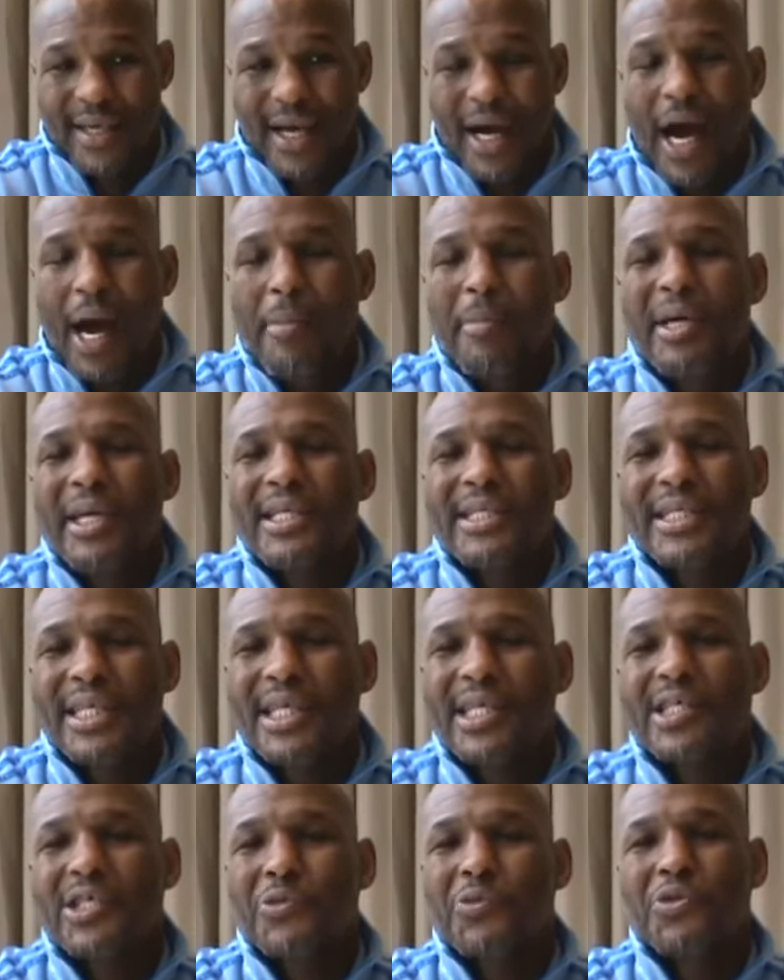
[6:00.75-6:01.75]
How many
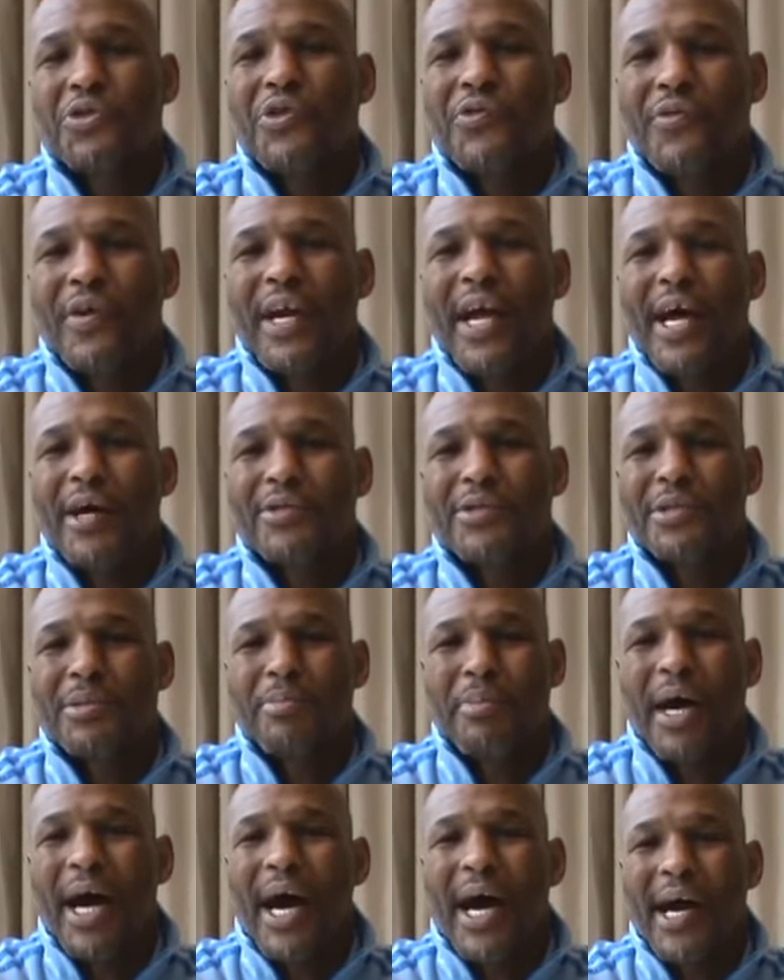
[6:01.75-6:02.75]
tickets will you run out
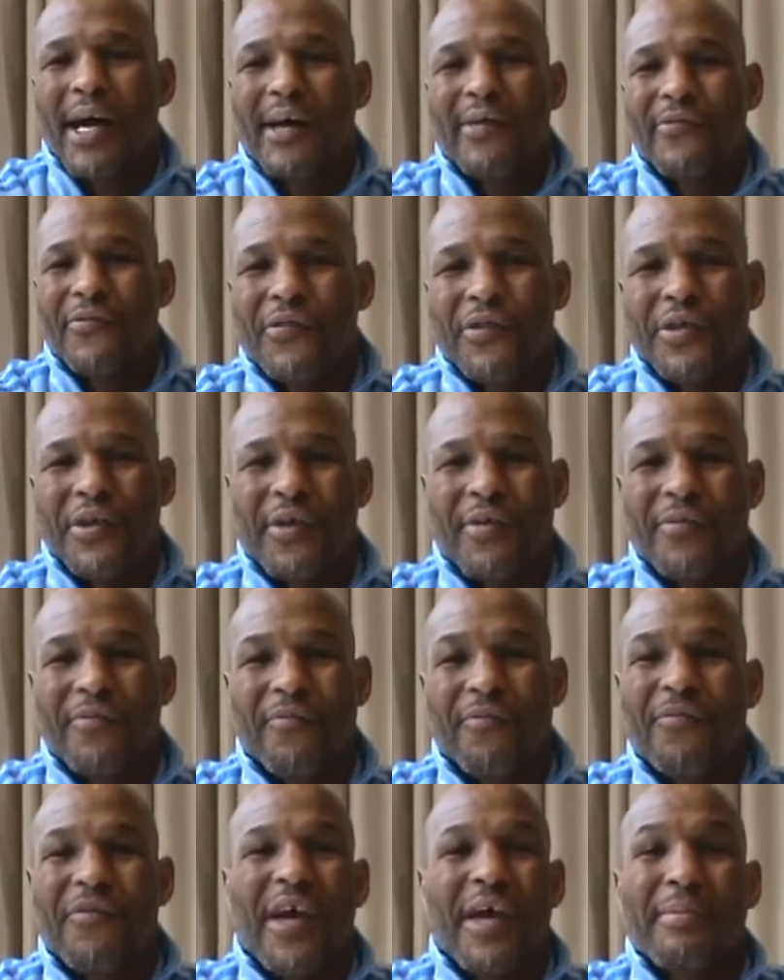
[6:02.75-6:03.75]
to buy for your
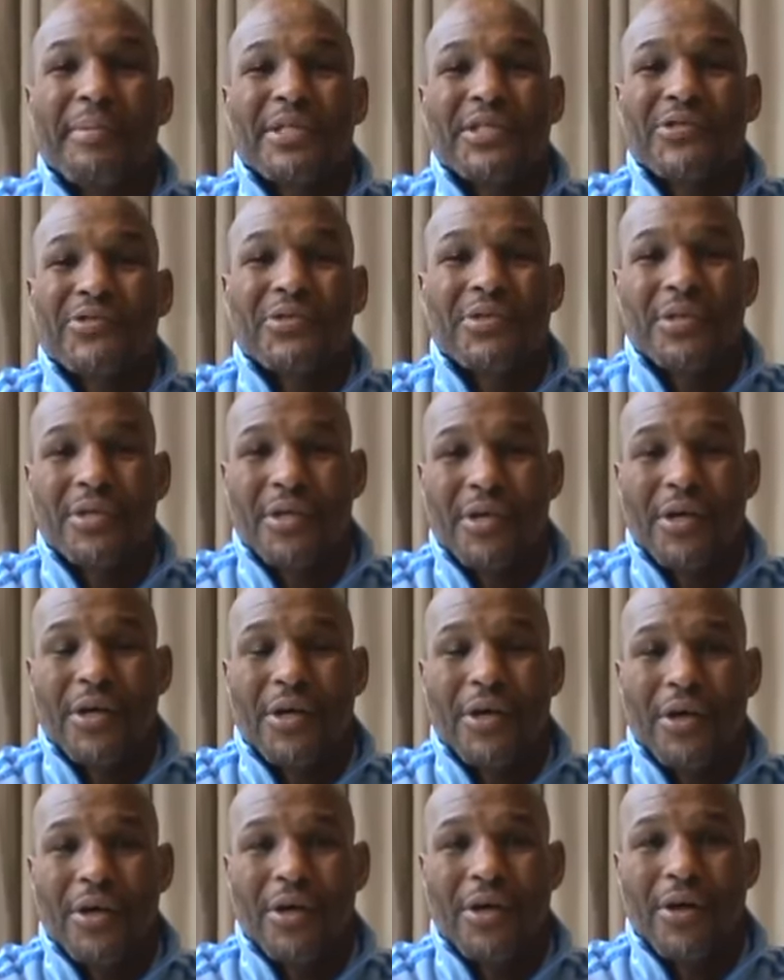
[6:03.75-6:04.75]
famous
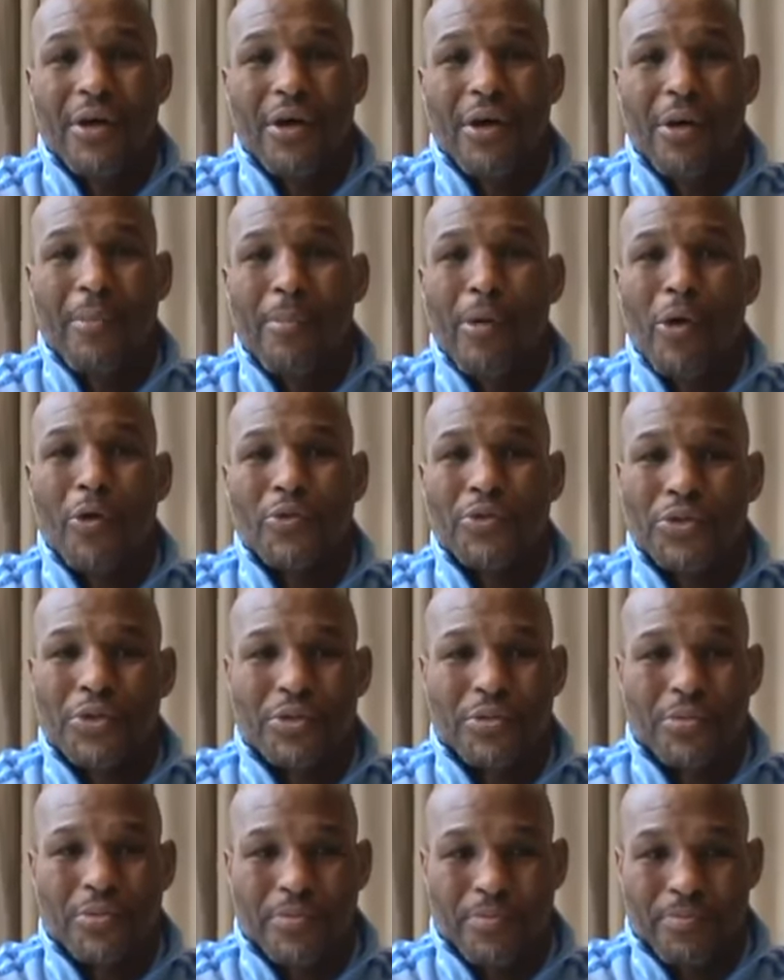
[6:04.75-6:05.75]
or
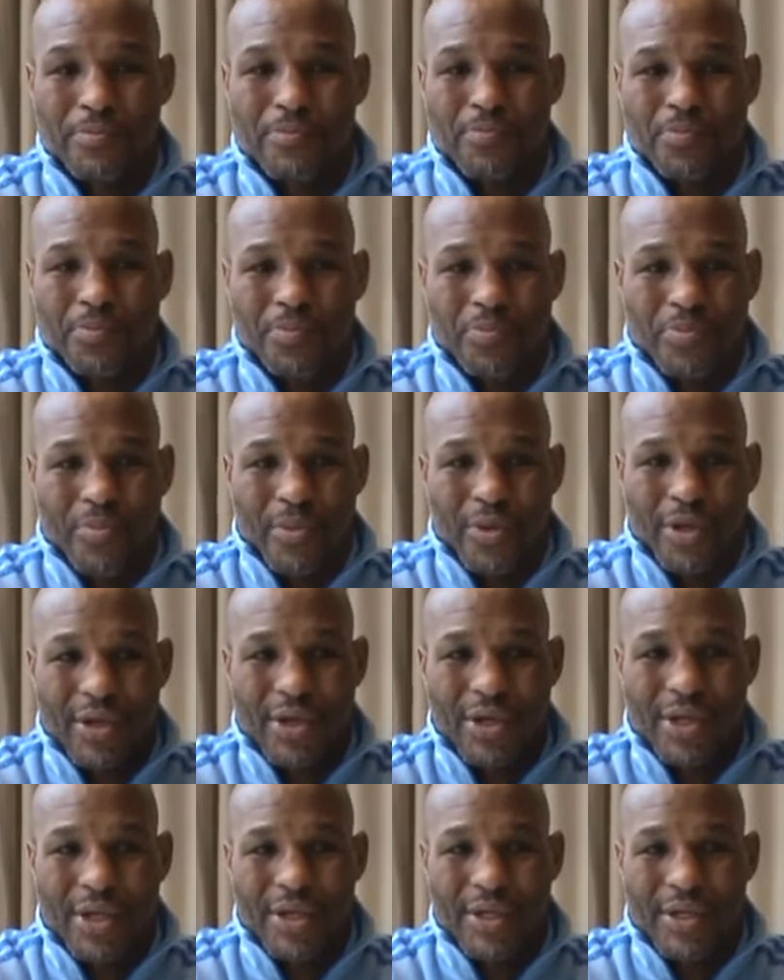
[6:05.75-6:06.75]
most
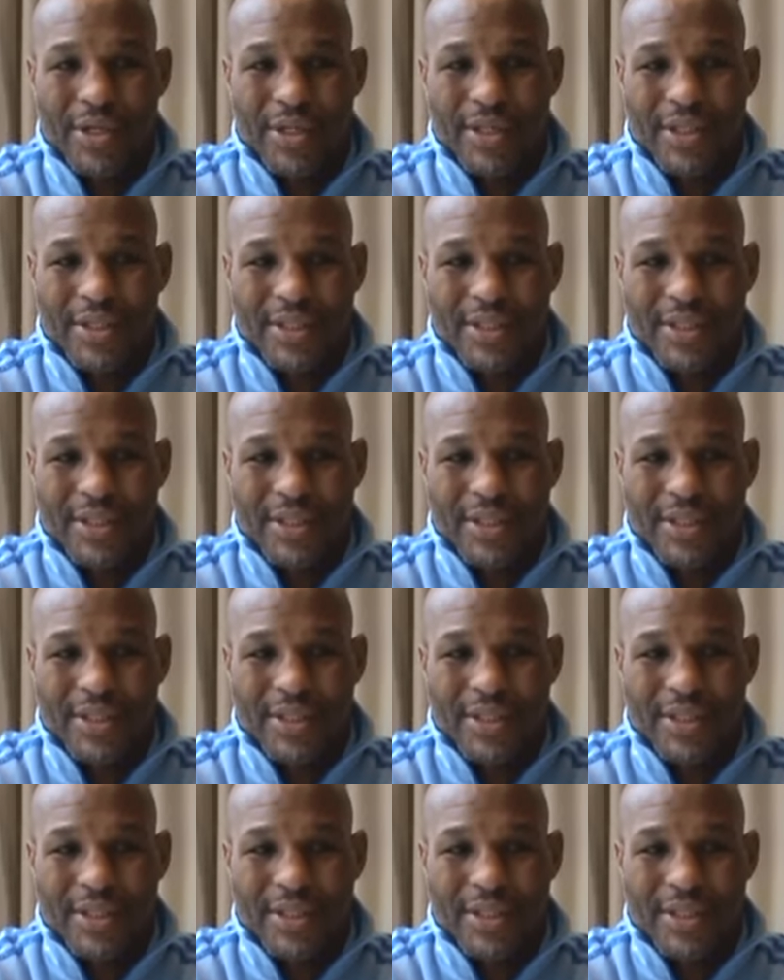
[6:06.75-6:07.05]
uh,